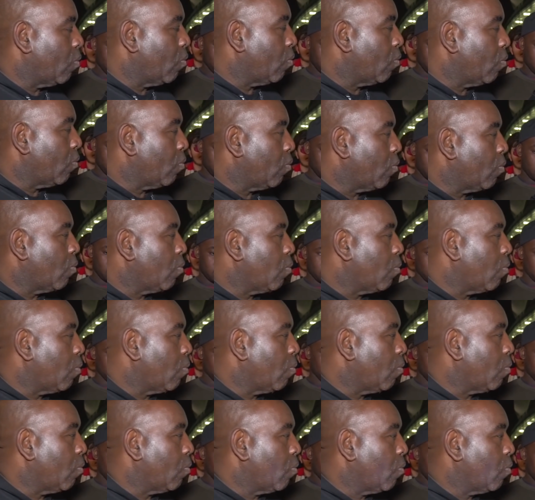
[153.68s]

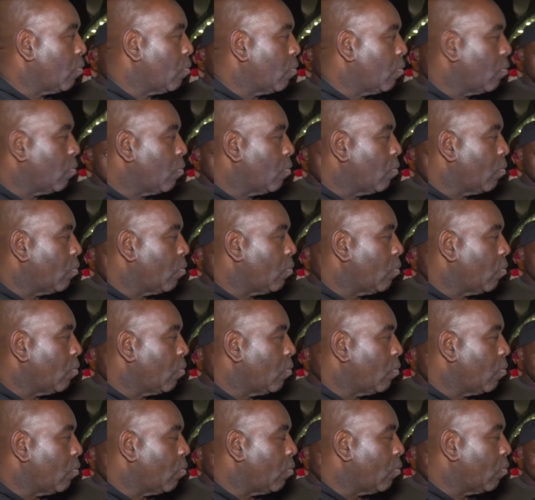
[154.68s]

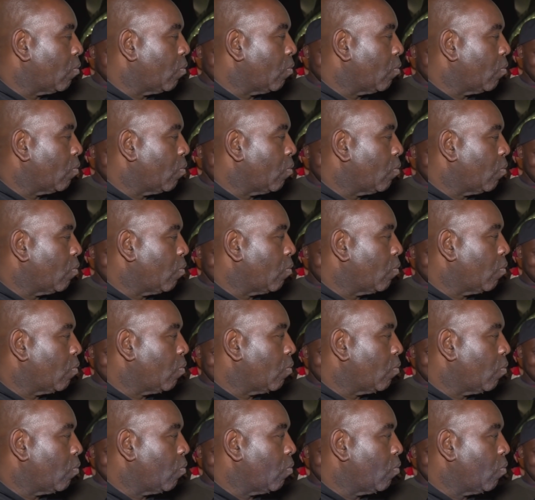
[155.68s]

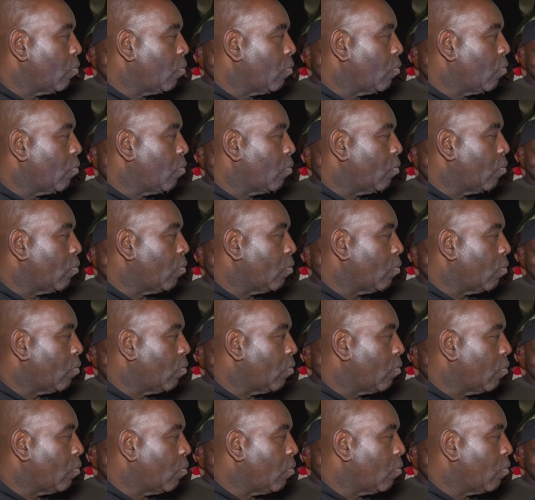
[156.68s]

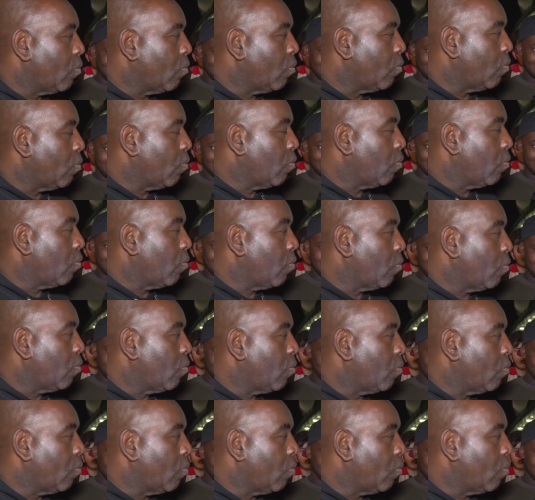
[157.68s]

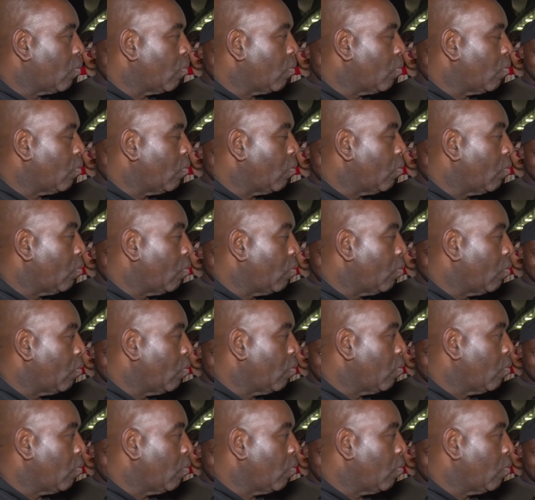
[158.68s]
This person isn't speaking.